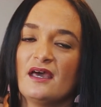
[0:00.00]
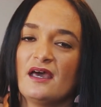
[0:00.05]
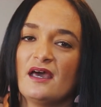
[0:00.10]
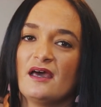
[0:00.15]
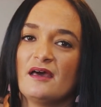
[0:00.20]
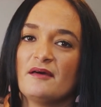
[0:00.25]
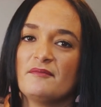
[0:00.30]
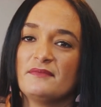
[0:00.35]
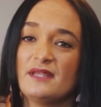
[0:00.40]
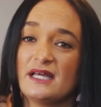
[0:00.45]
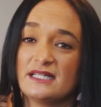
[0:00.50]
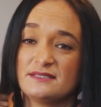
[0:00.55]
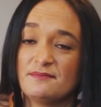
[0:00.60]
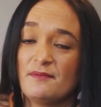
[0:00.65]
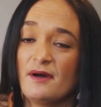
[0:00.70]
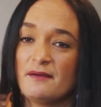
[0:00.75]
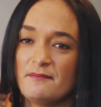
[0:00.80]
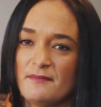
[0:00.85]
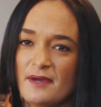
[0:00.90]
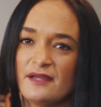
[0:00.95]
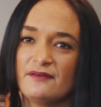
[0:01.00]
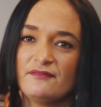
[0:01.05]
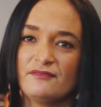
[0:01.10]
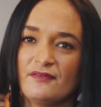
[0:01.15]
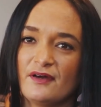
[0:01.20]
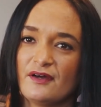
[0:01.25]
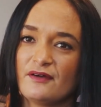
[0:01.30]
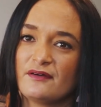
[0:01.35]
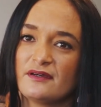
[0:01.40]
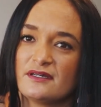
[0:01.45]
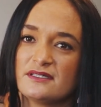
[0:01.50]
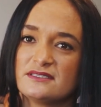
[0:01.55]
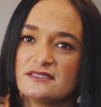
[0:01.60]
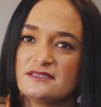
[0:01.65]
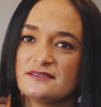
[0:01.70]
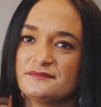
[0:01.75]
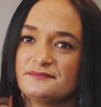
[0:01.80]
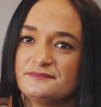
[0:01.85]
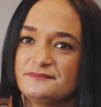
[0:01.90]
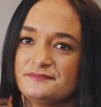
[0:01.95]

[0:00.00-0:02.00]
That's my main focus.